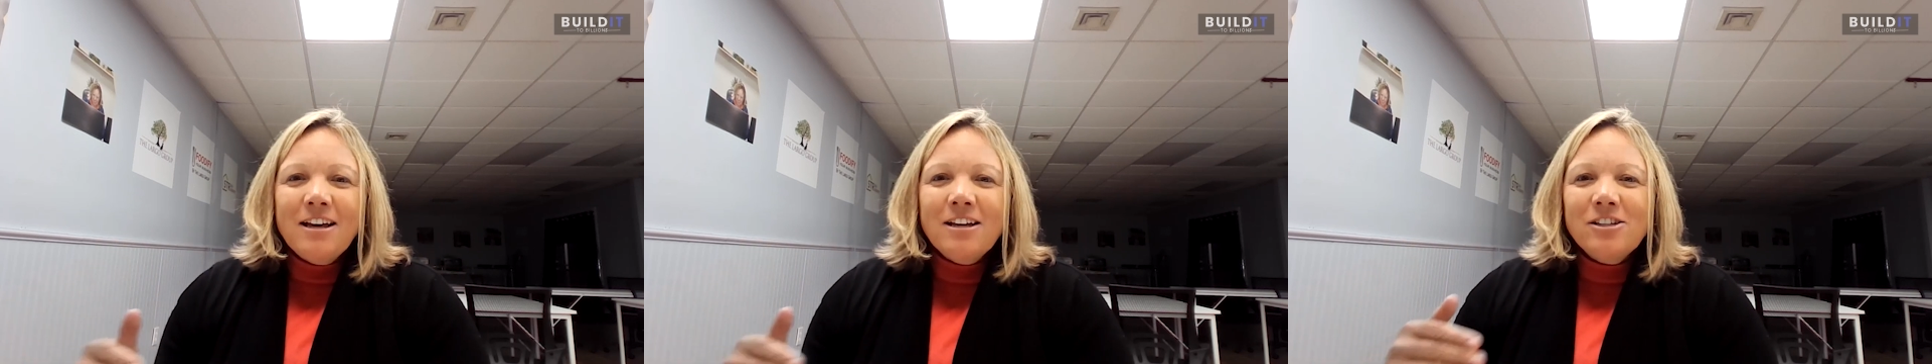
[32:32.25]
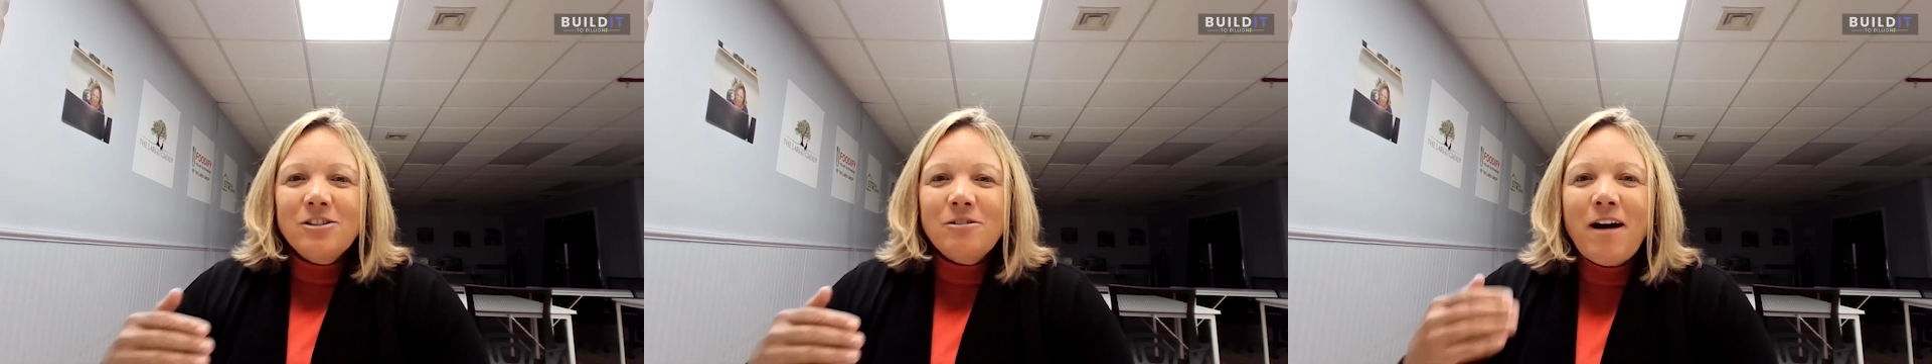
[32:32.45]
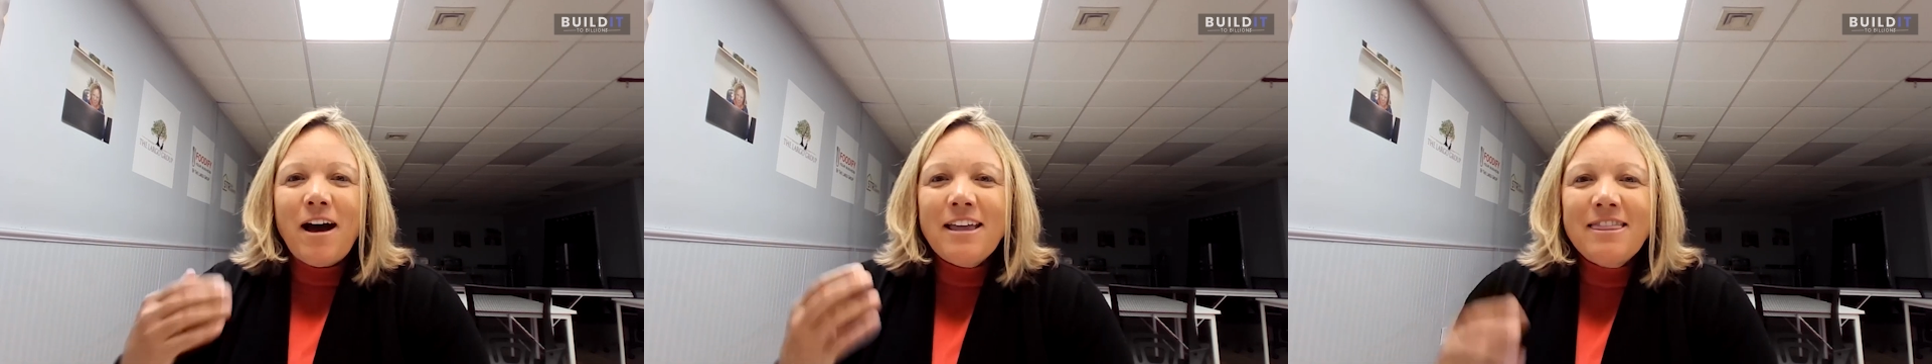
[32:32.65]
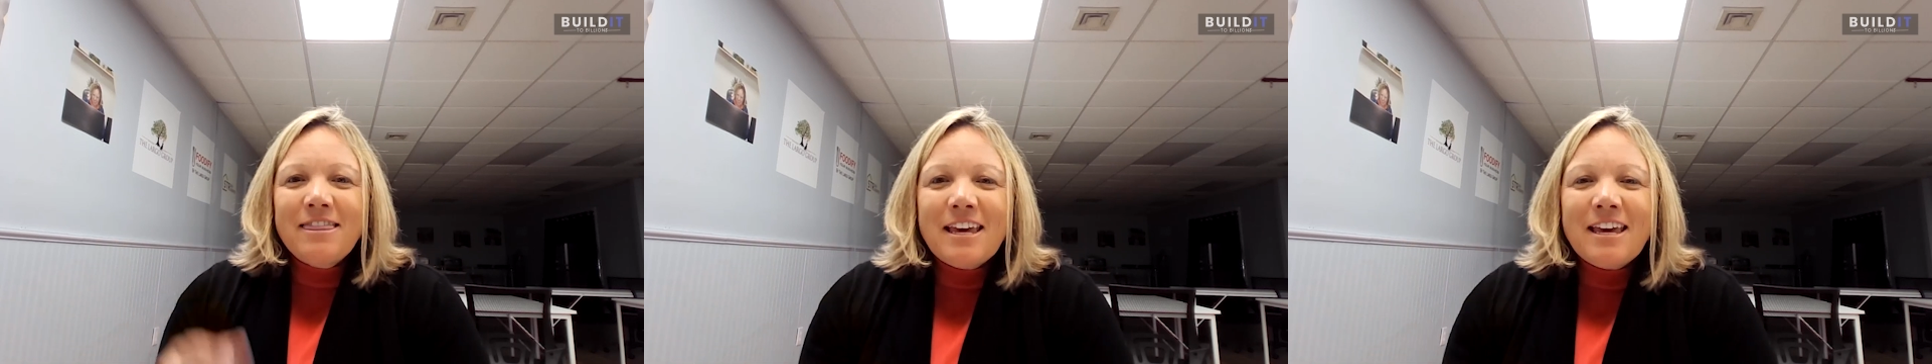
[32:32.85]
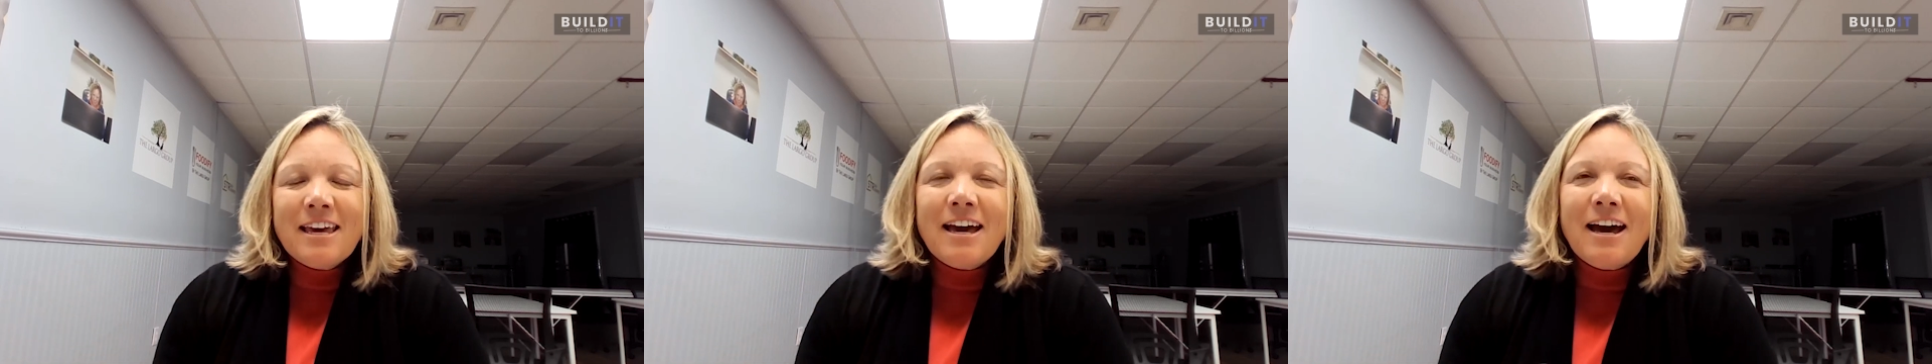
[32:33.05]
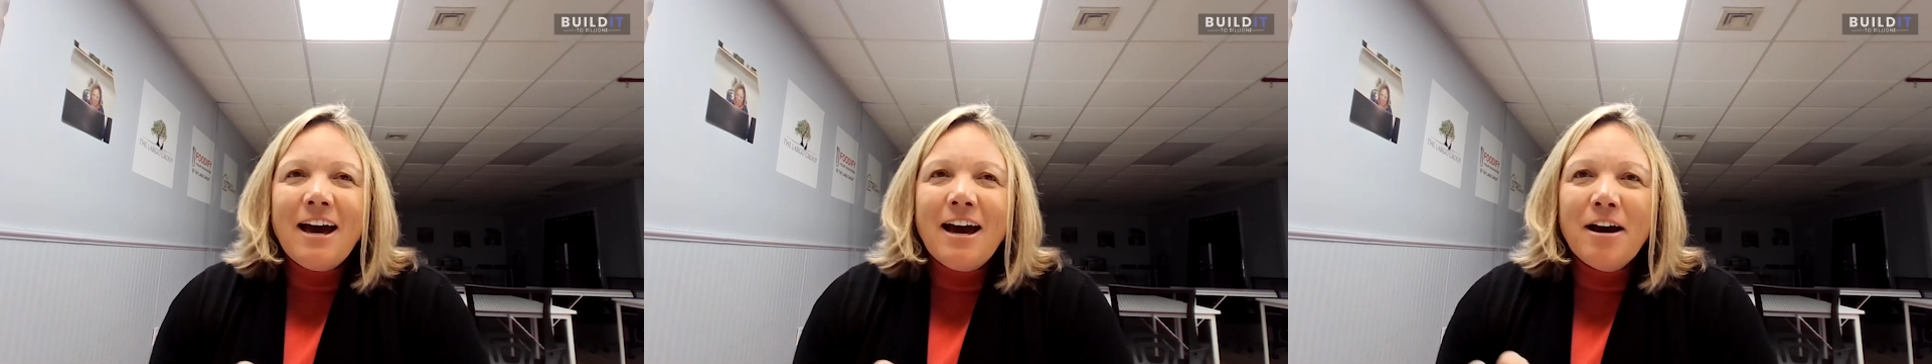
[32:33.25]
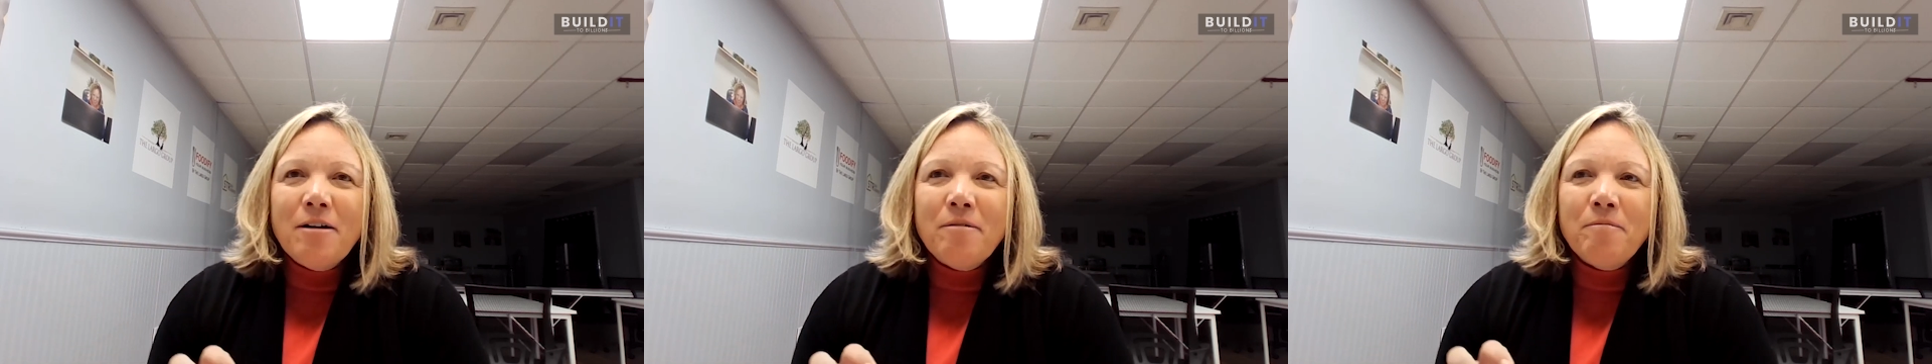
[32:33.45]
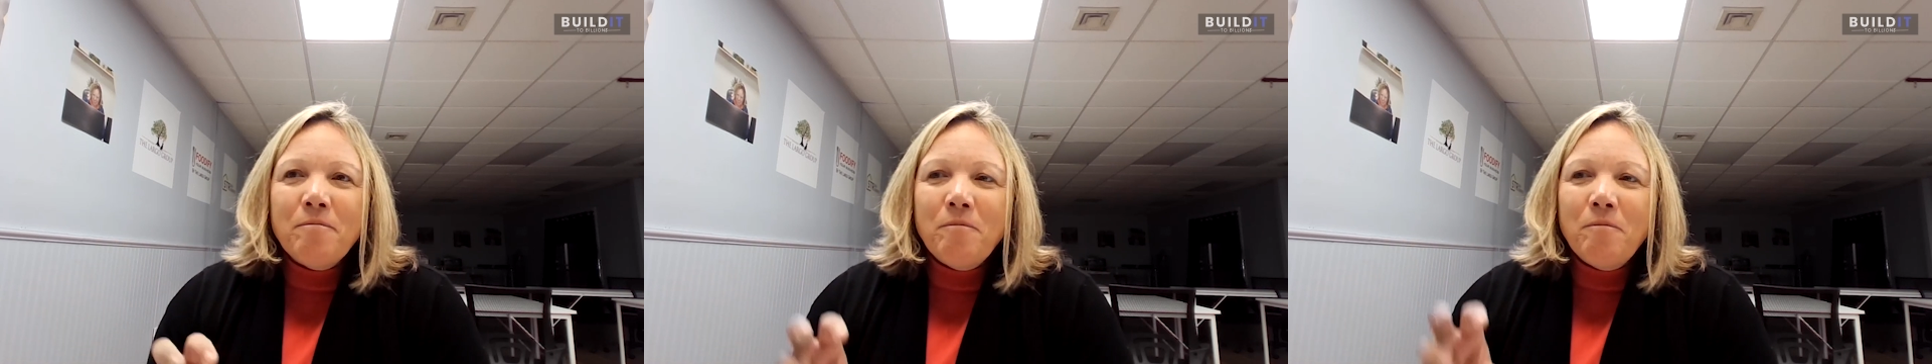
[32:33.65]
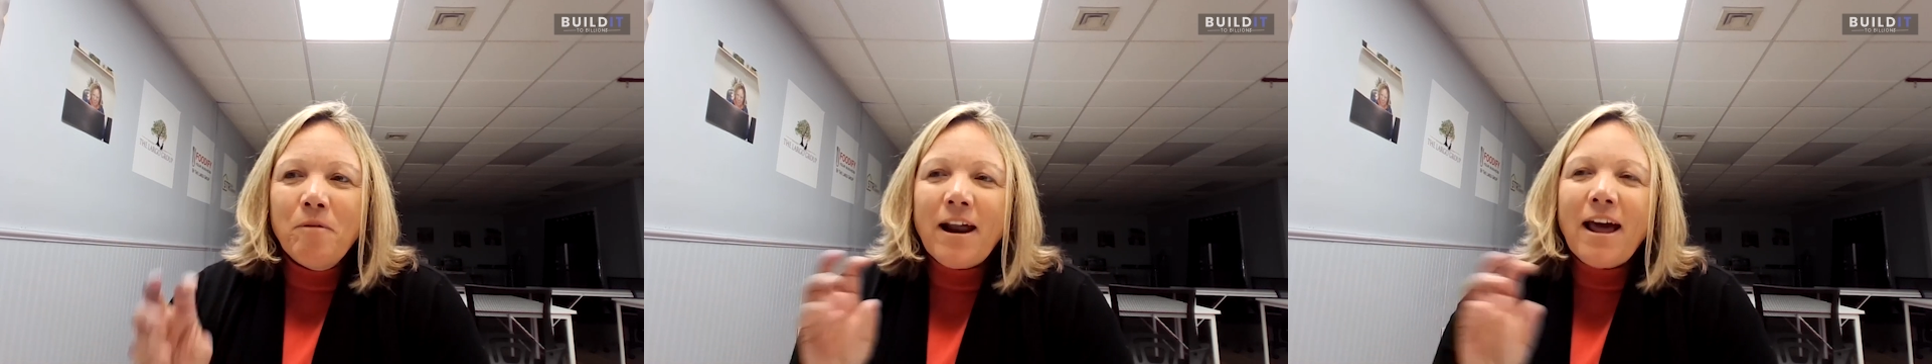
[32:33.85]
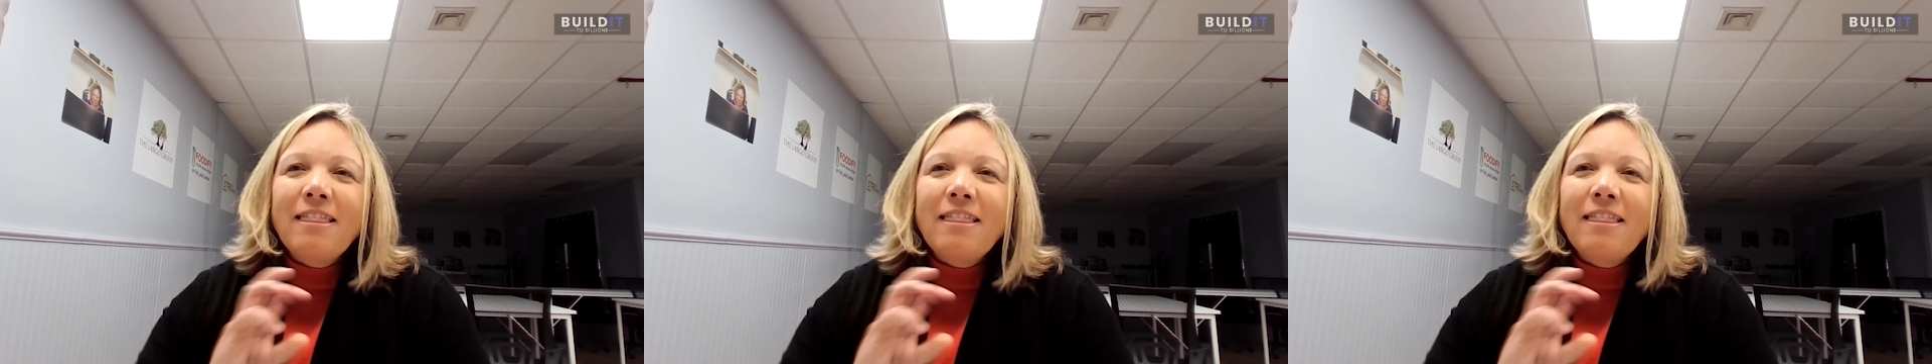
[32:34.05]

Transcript: So I think what